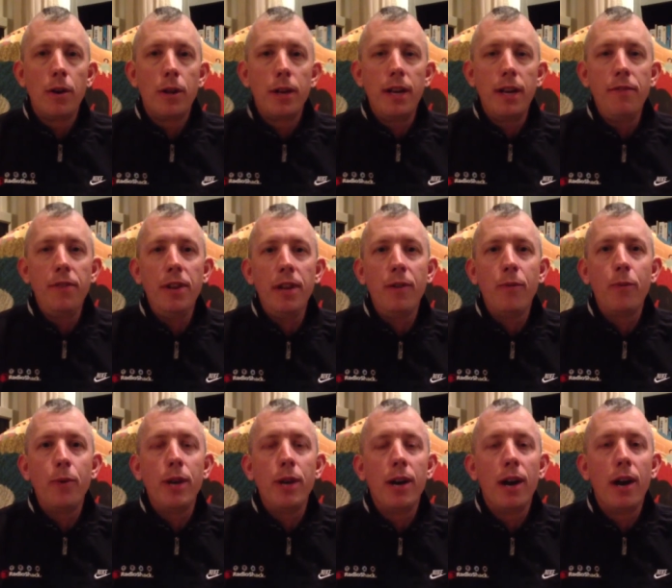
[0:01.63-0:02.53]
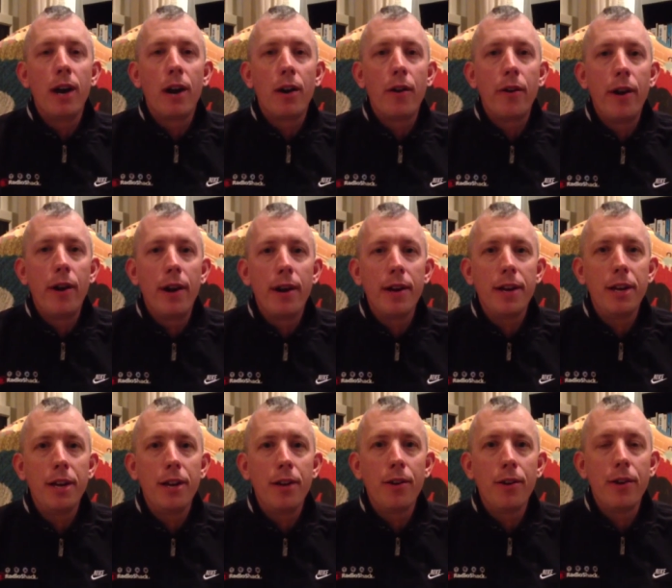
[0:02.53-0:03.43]
Good evening. We are
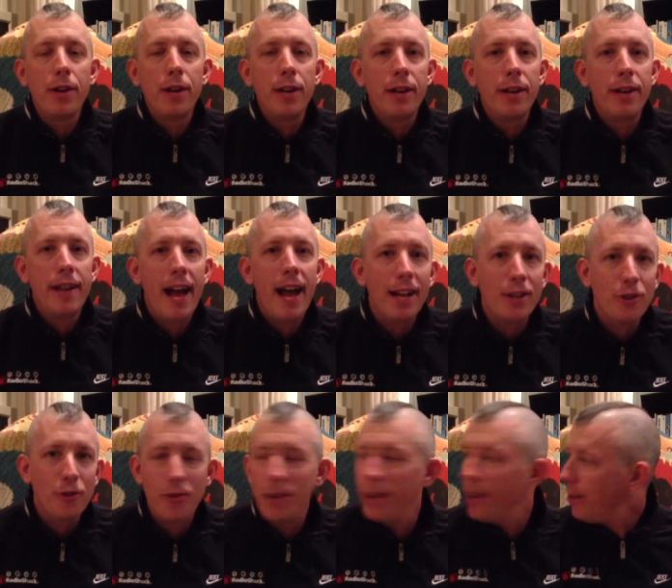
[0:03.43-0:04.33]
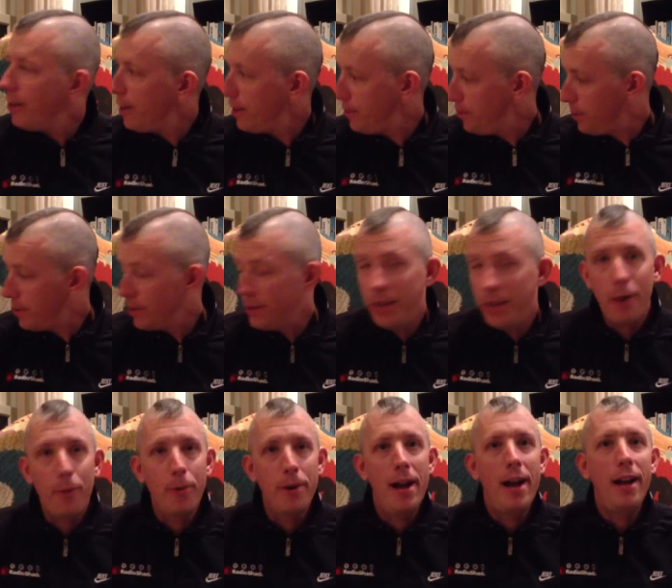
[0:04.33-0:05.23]
here in Nashville. As you can tell,
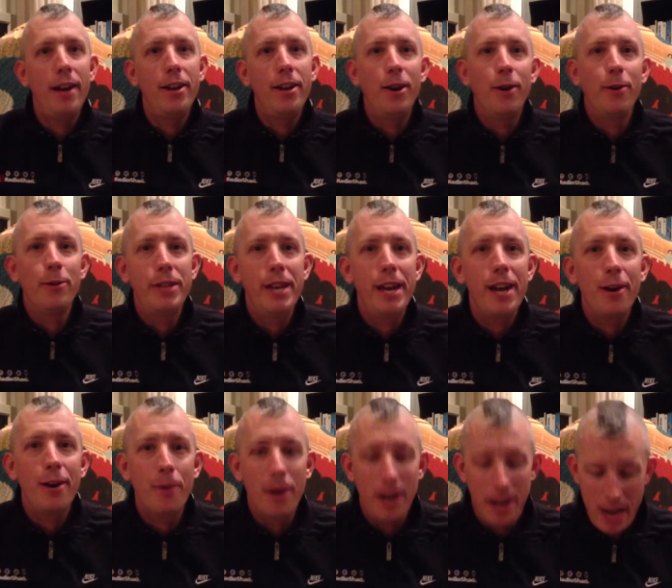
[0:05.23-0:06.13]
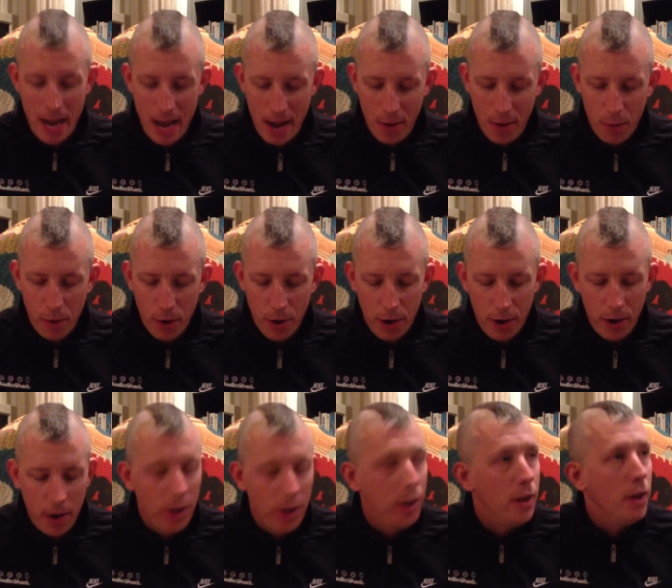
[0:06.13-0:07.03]
we're not in a hotel right now. We're
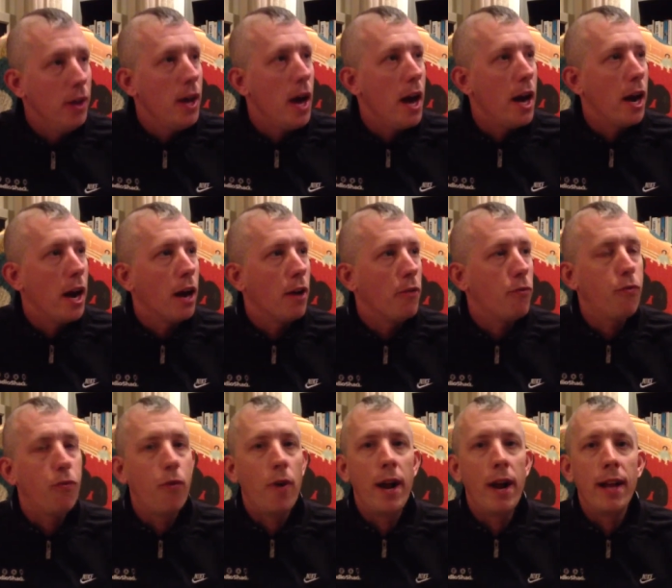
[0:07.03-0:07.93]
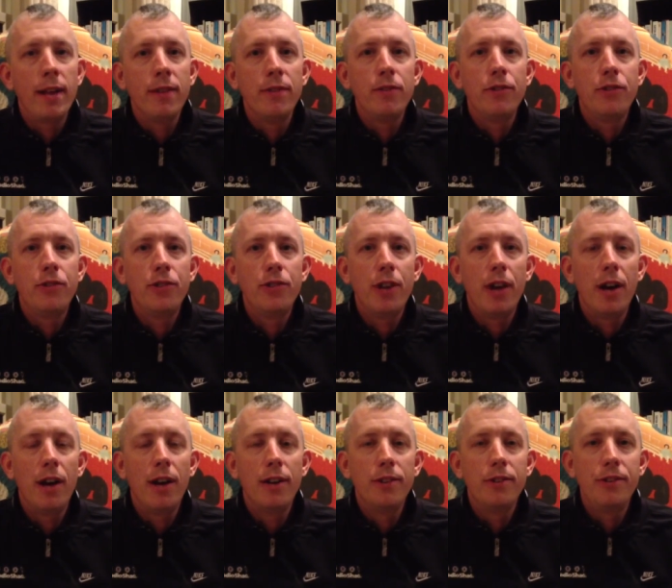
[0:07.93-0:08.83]
at our friends
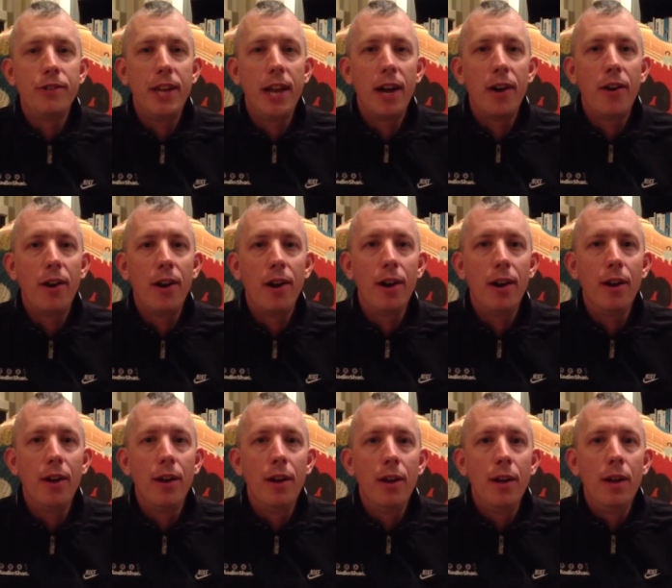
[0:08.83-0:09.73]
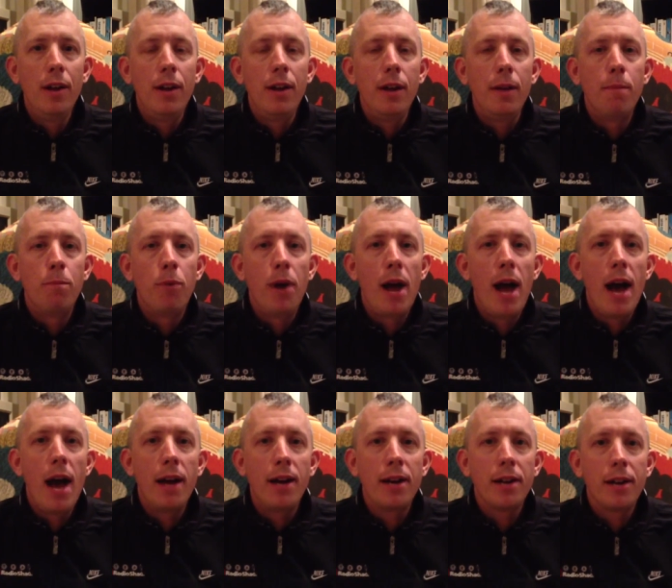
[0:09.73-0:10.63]
Sarah and
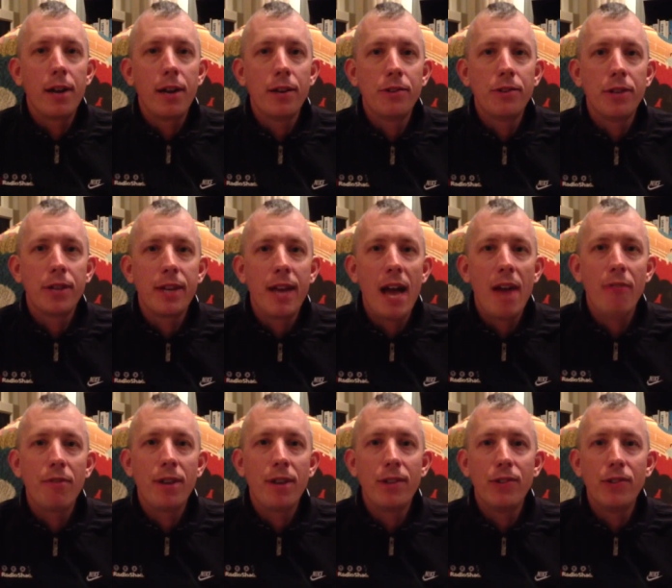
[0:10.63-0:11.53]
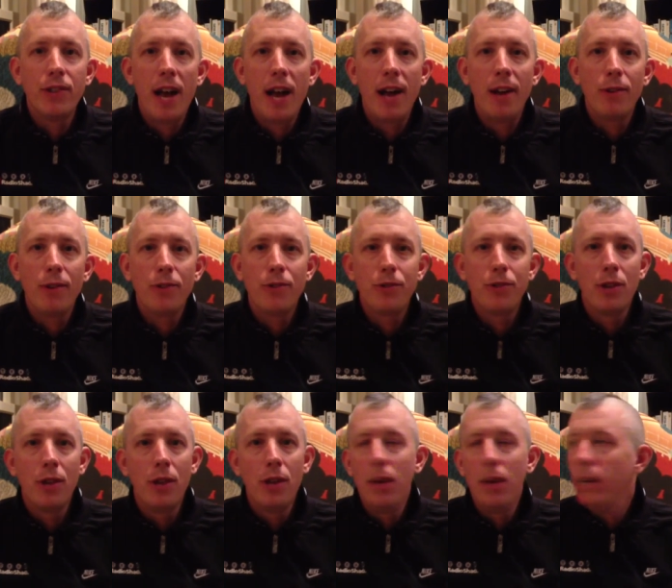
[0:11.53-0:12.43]
Brad and Augusta Gavigan's house
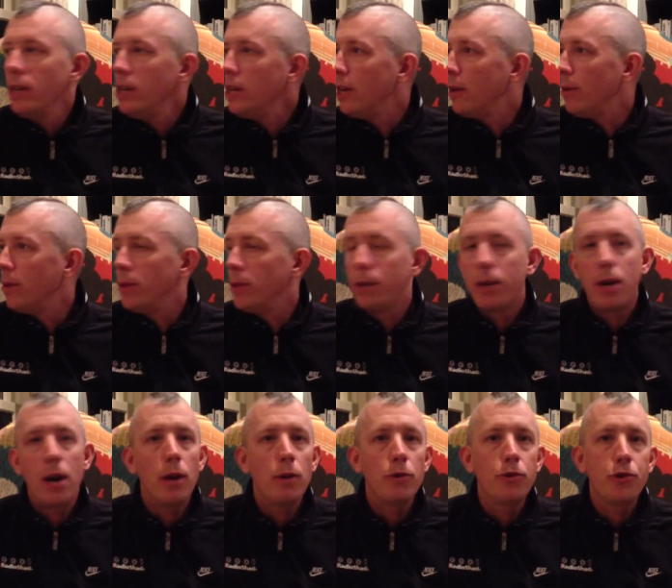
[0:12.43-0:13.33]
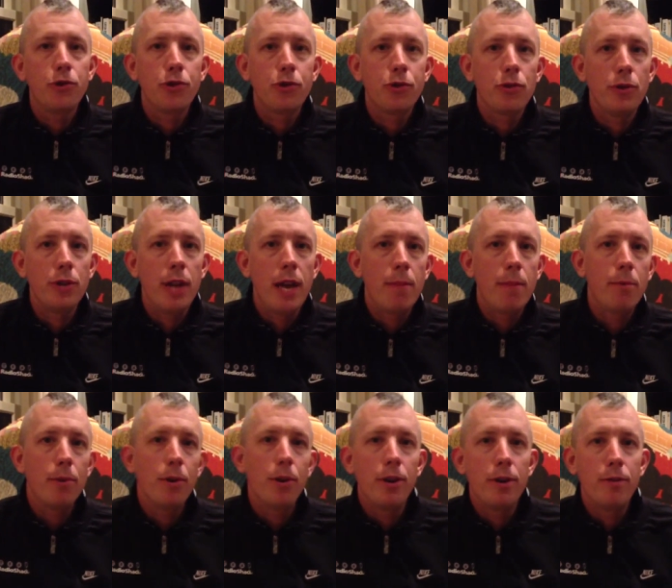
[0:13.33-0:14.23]
here in the Gulch
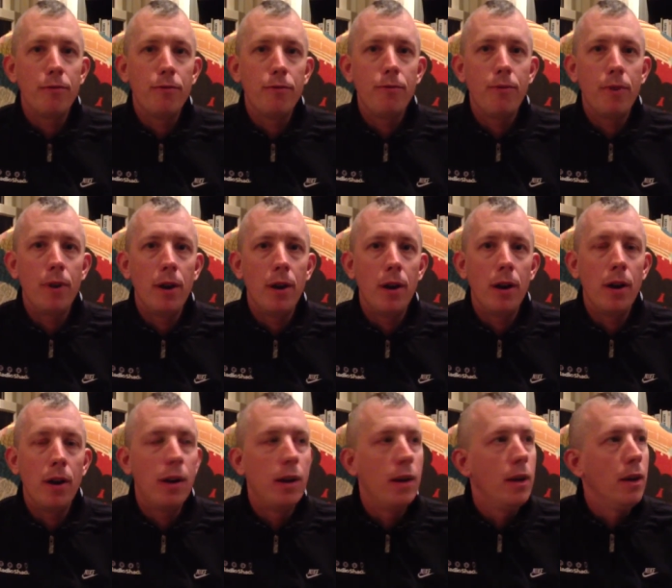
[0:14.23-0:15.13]
neighborhood of